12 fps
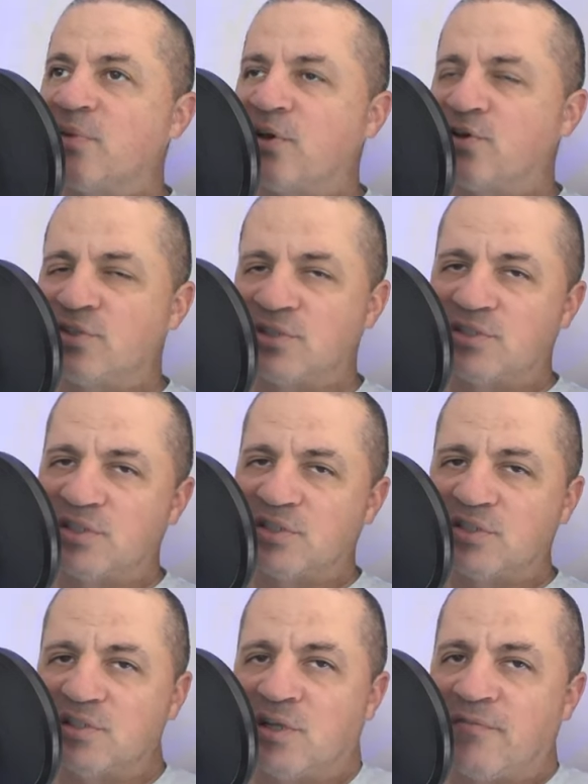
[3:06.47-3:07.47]
But you're
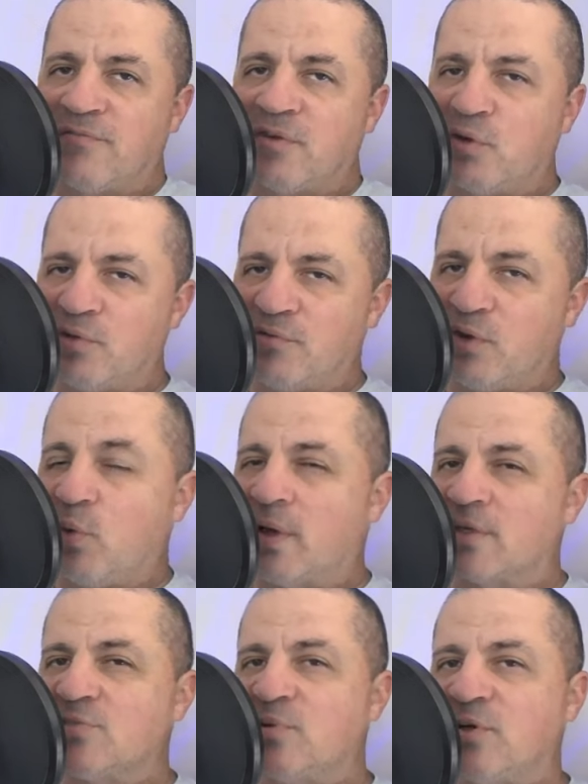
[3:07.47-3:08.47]
just, the view, viewing
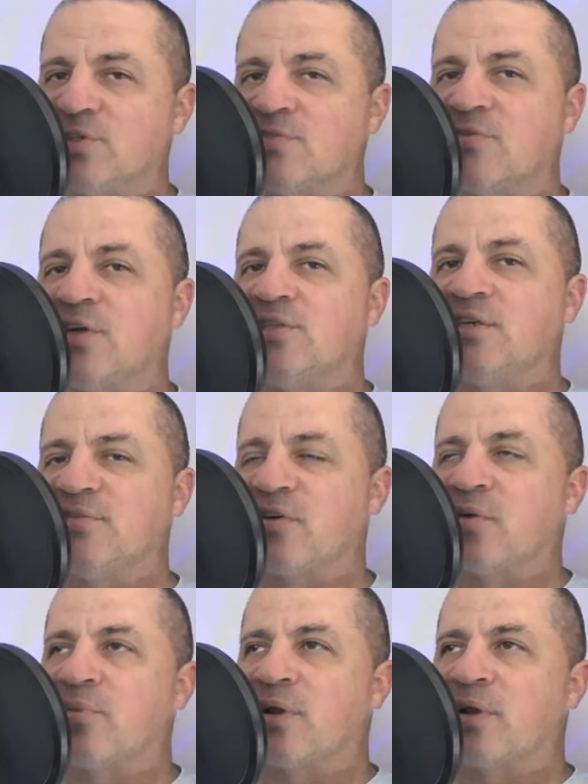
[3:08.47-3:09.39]
experience is very different.